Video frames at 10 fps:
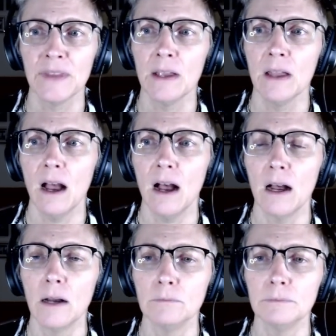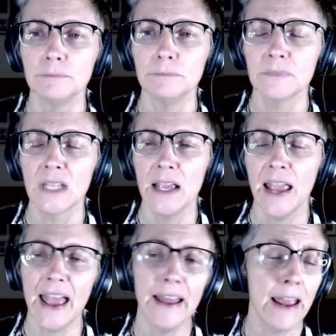Um,
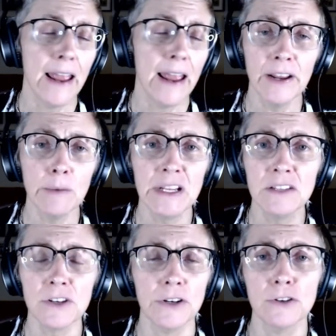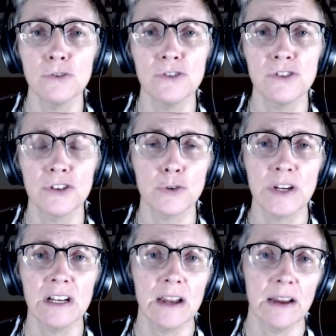and amphetamines are used to
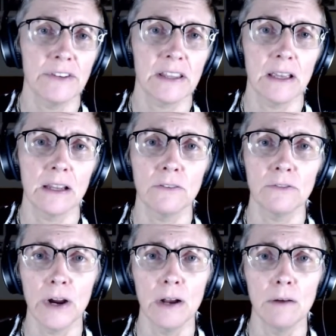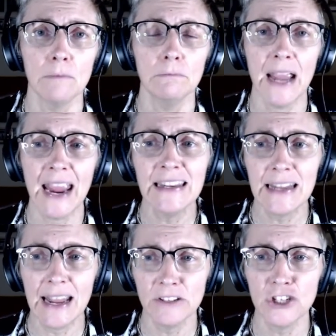treat everything from
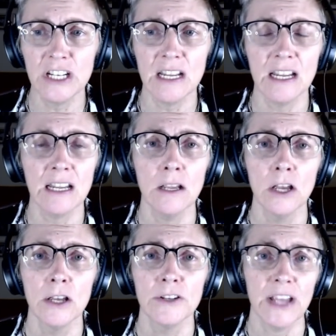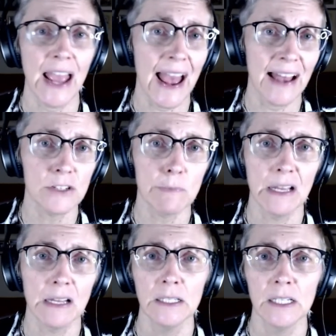ADHD to
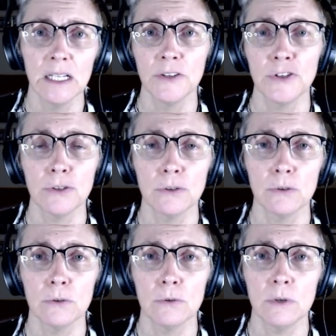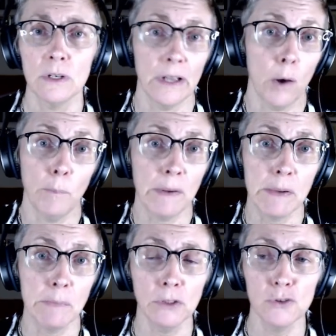asthma to helping
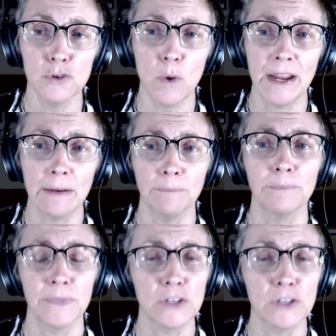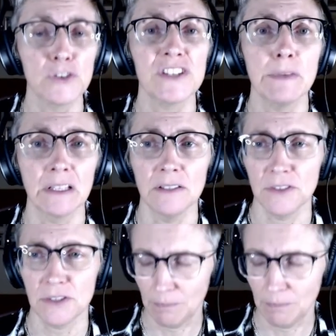people lose weight. They're stimulants.